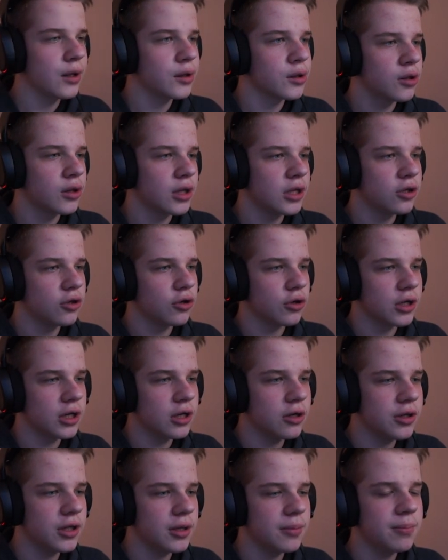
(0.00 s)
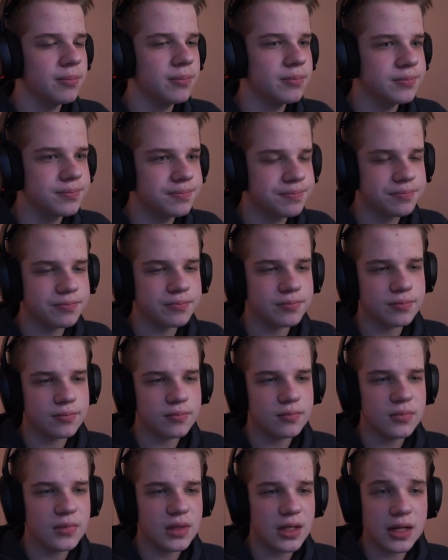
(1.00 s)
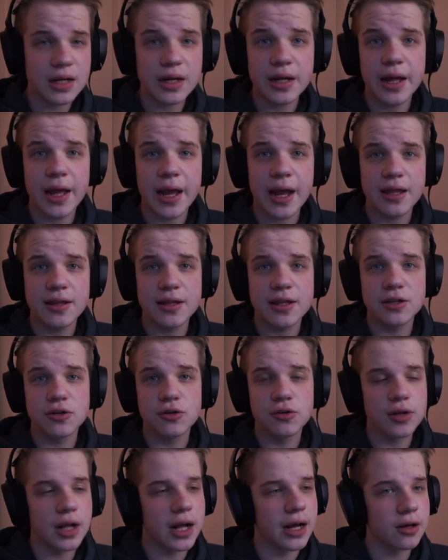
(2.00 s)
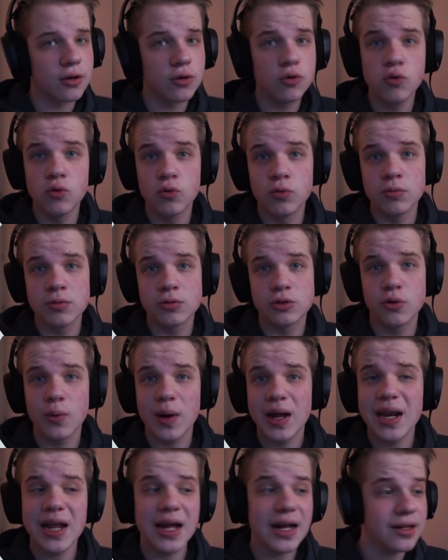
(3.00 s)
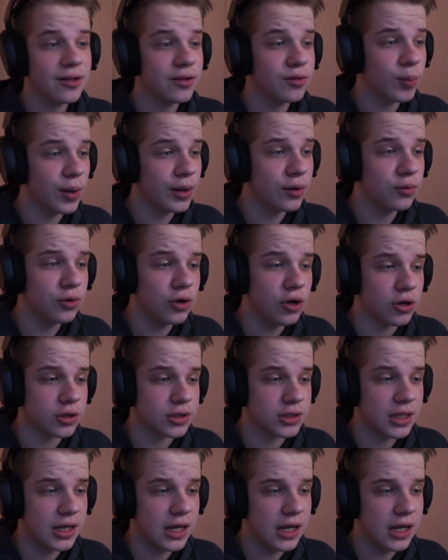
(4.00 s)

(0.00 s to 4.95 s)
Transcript: So then you go click on them, and then you like, cool, do I like this one or not?